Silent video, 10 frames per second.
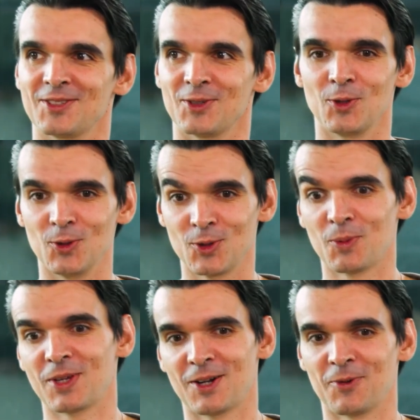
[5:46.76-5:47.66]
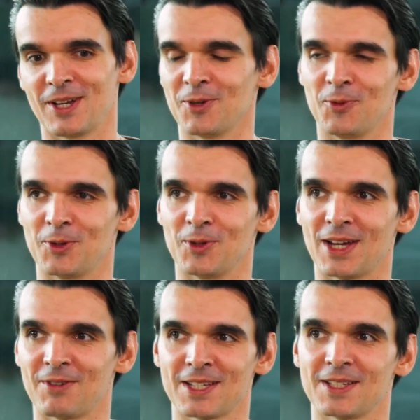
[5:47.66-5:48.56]
So the utopia where we could
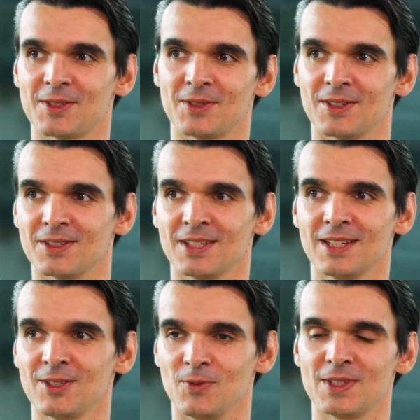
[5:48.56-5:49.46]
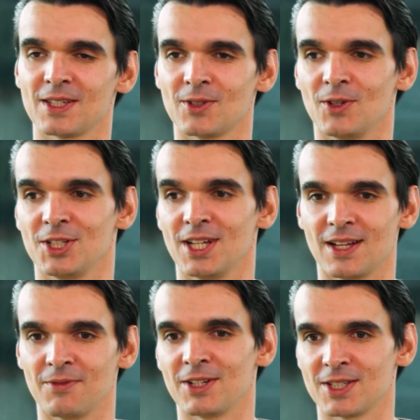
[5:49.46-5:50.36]
have access to this technology and
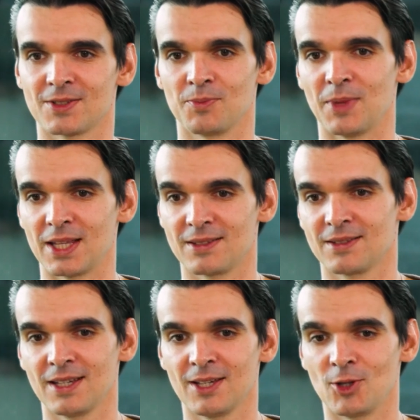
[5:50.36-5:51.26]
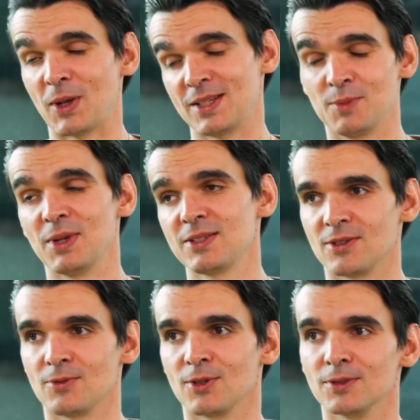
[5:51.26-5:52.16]
they just make humanity better
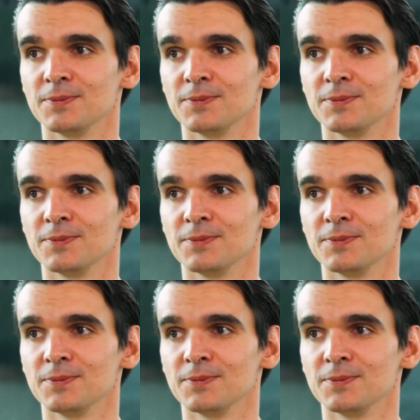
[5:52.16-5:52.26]
overall.